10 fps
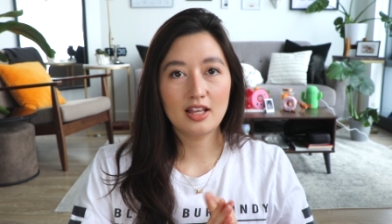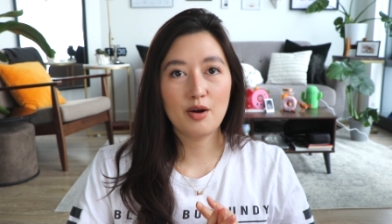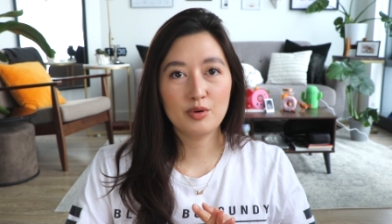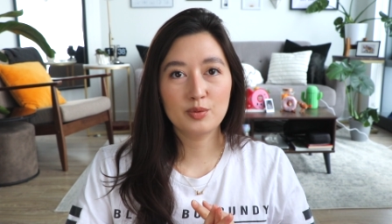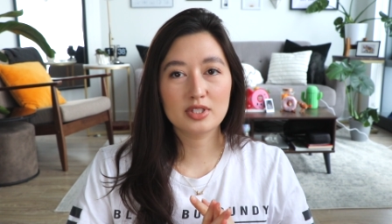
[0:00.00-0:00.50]

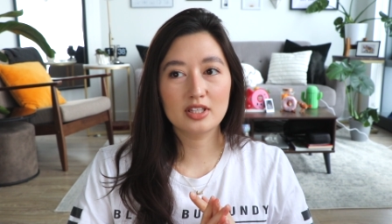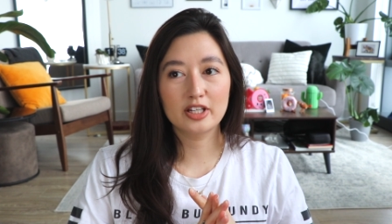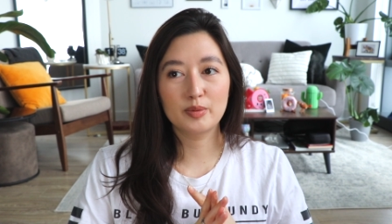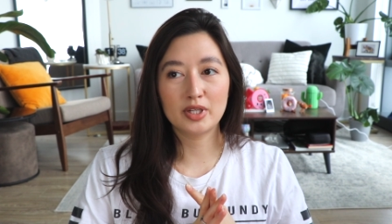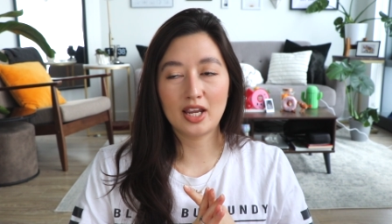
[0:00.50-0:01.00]
That one was a
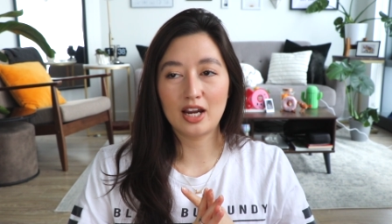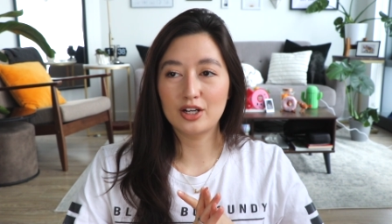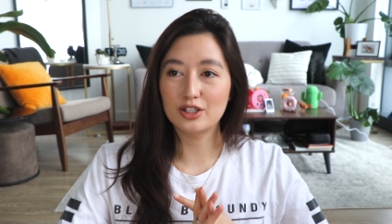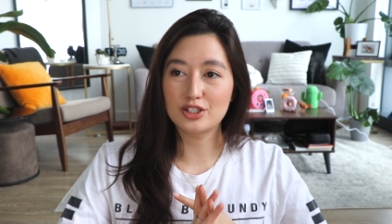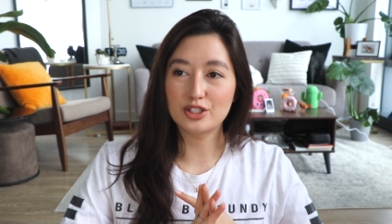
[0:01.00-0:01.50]
little bit
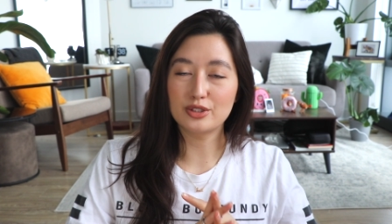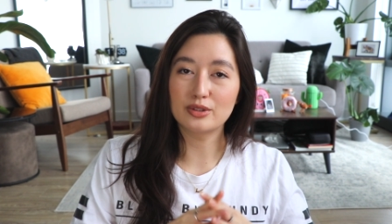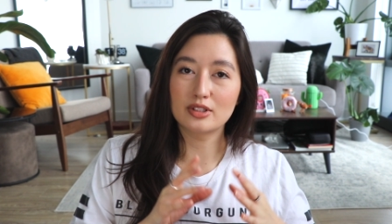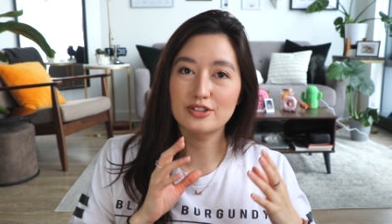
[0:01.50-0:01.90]
catered to the